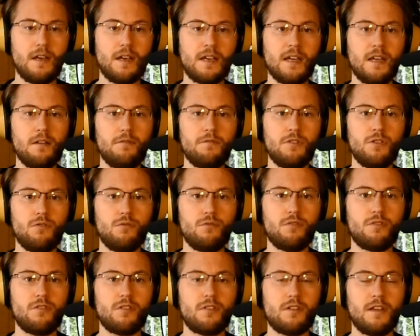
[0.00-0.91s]
kind of
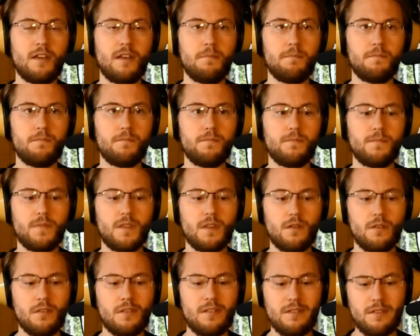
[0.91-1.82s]
used
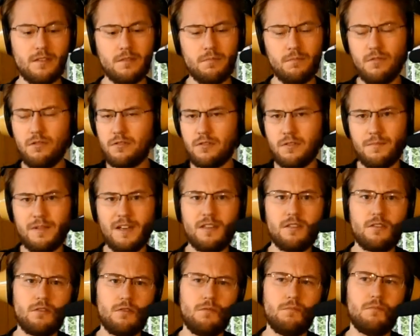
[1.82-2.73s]
since most of my
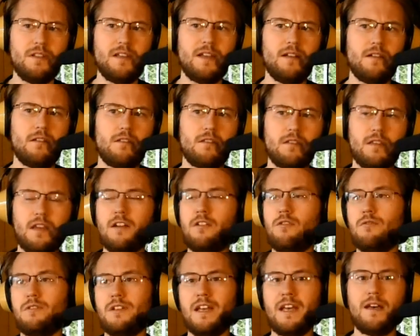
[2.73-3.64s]
zoom lenses, I
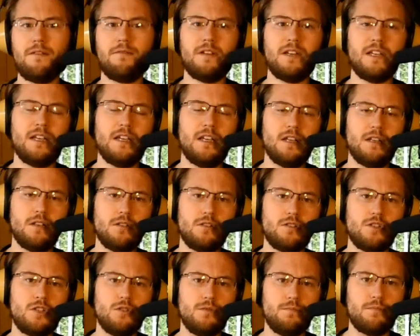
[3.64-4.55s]
don't have any
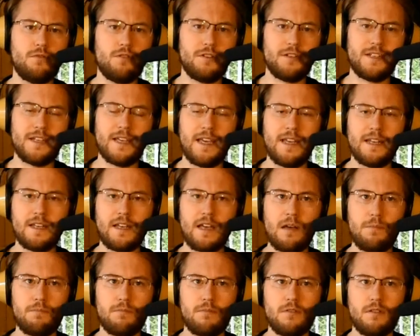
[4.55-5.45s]

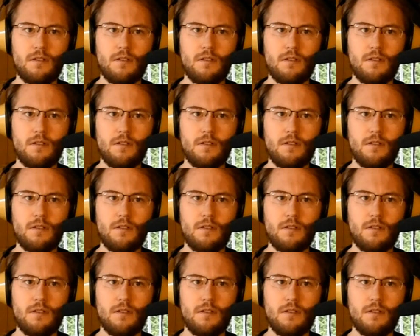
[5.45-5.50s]
2.8